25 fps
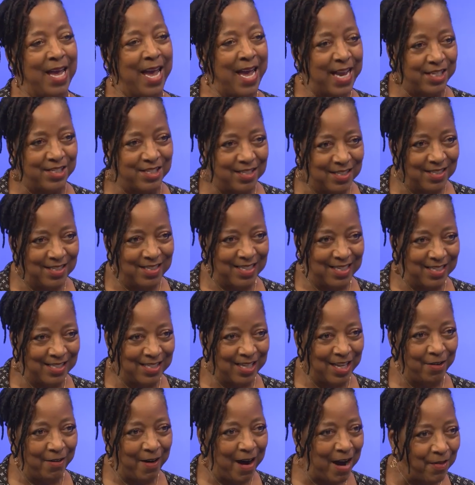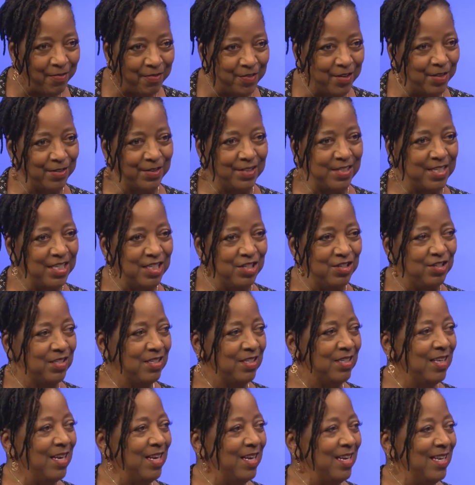agencies that are out there
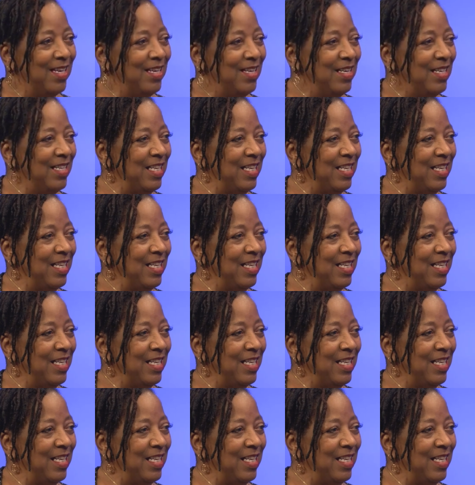since mm.